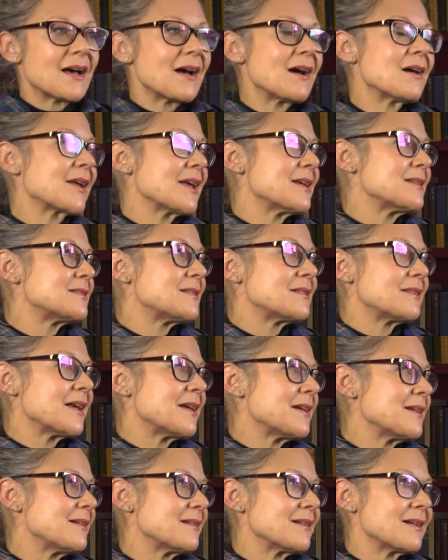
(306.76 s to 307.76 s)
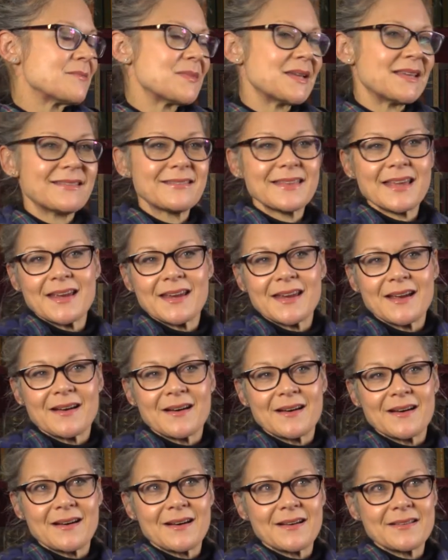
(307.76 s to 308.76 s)
Okay, so
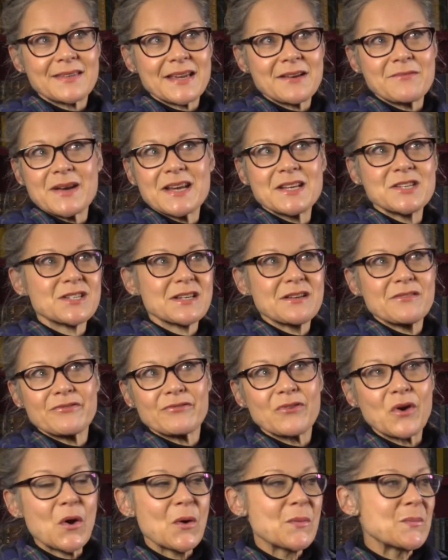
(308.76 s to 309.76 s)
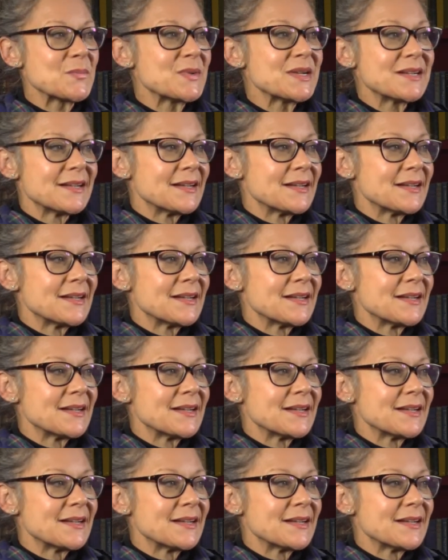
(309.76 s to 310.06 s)
they're ranging from